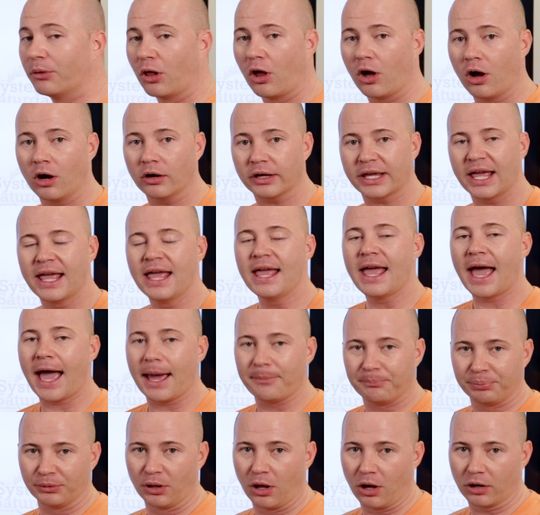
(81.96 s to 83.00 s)
blog
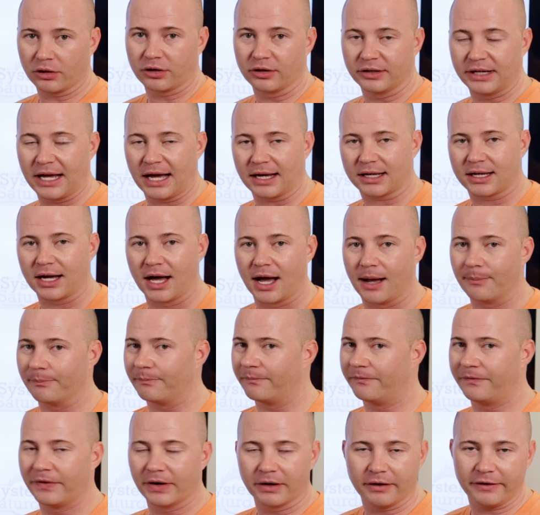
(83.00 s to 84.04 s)
at
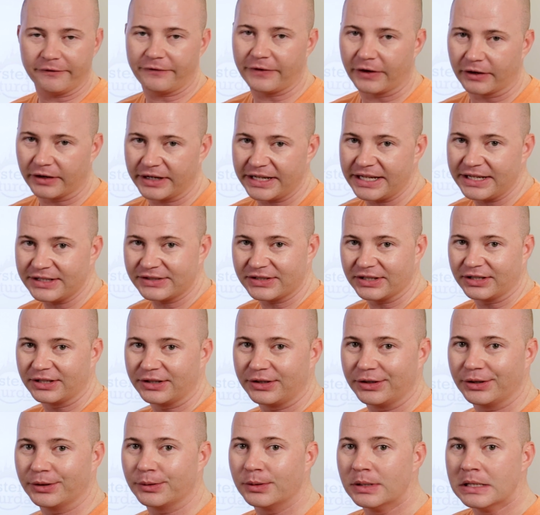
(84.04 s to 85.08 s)
blogger.com. Very, very easy to
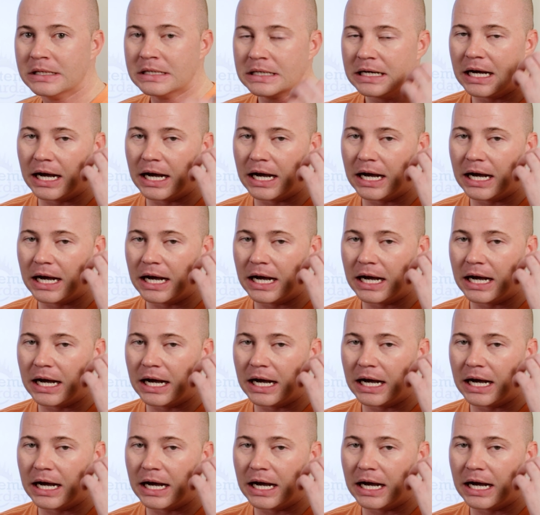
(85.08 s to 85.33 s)
do.